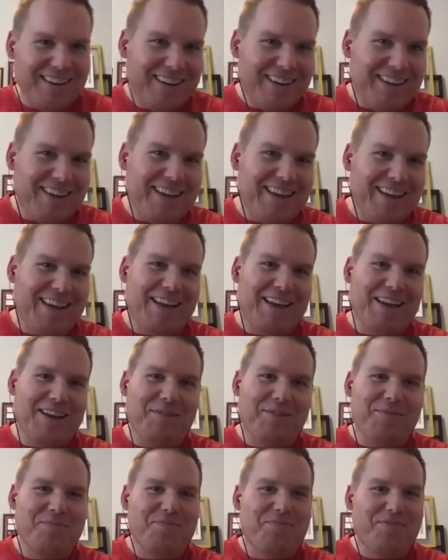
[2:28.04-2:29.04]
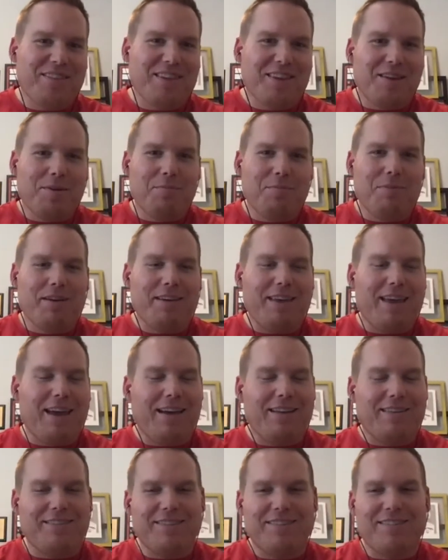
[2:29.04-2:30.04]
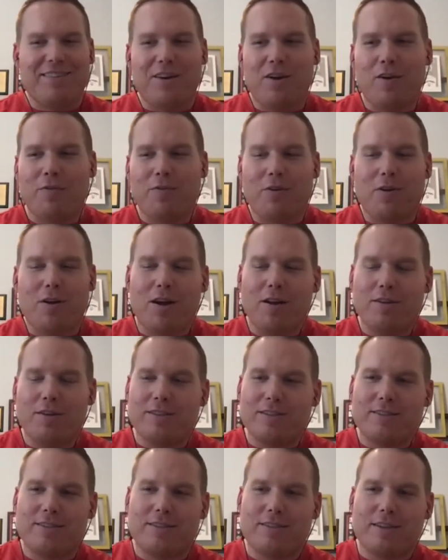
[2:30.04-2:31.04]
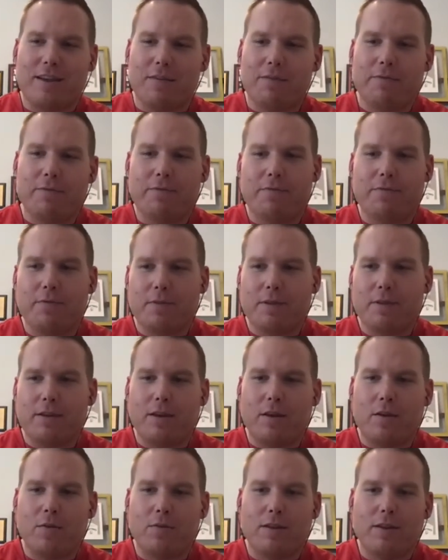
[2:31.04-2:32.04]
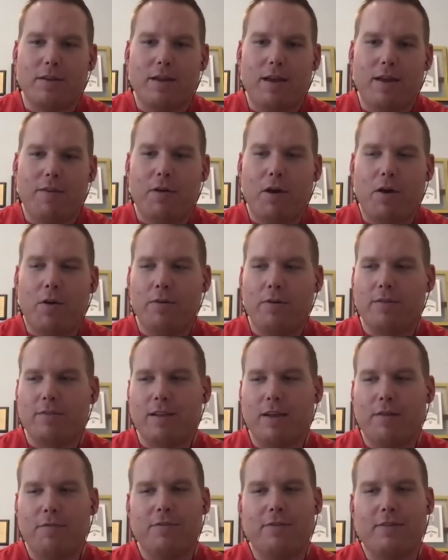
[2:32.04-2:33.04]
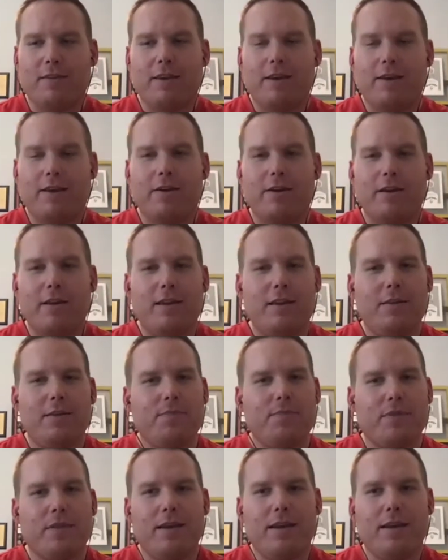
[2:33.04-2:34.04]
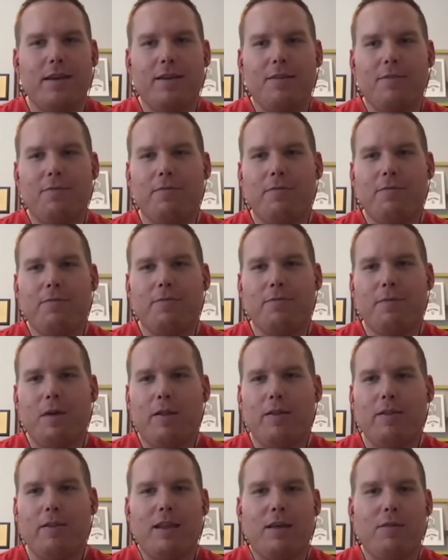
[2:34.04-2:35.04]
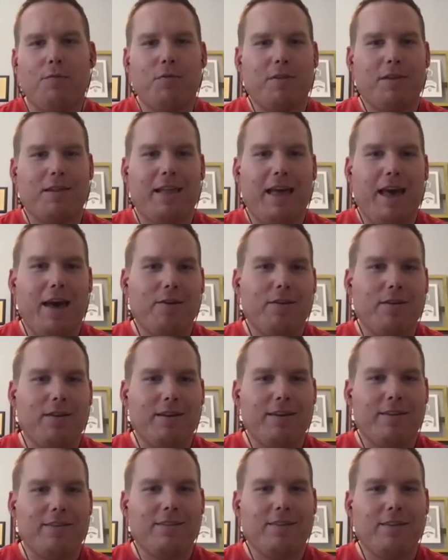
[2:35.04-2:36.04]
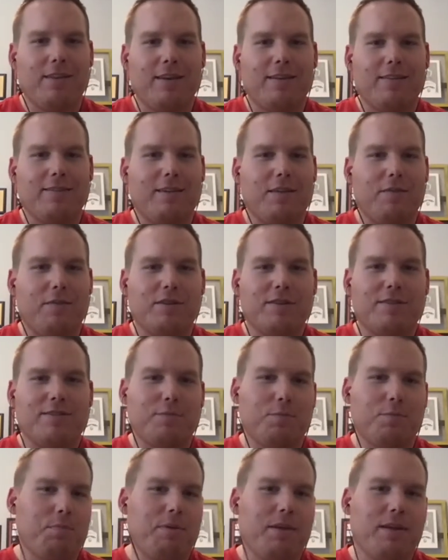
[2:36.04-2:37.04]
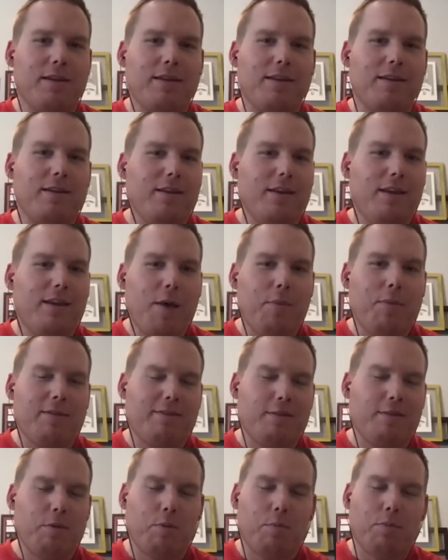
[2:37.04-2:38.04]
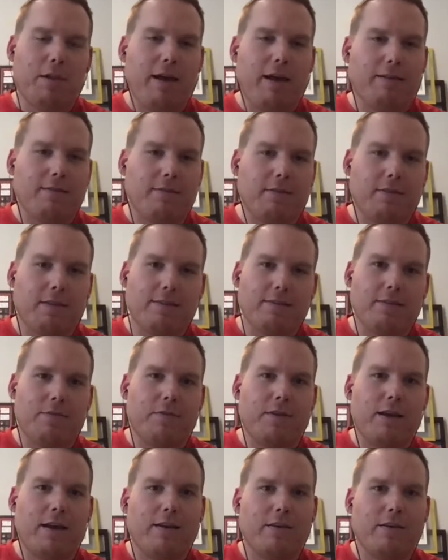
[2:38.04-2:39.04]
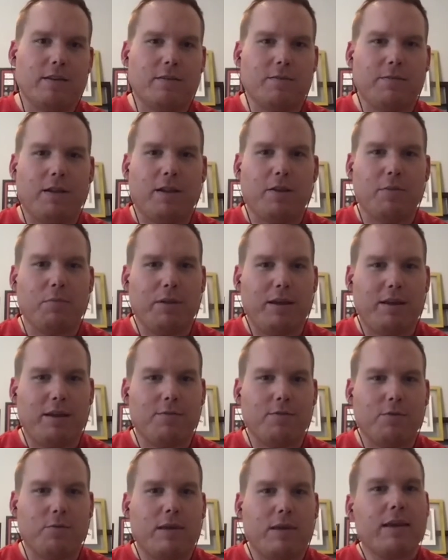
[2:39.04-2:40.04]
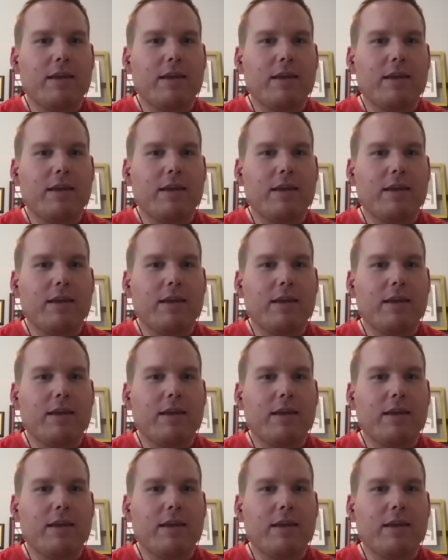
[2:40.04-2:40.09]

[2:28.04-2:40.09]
But yeah, just overall, just have always loved security. Fell in love with cloud, and things have just been super blessed, and things have kind of just fell in place for me.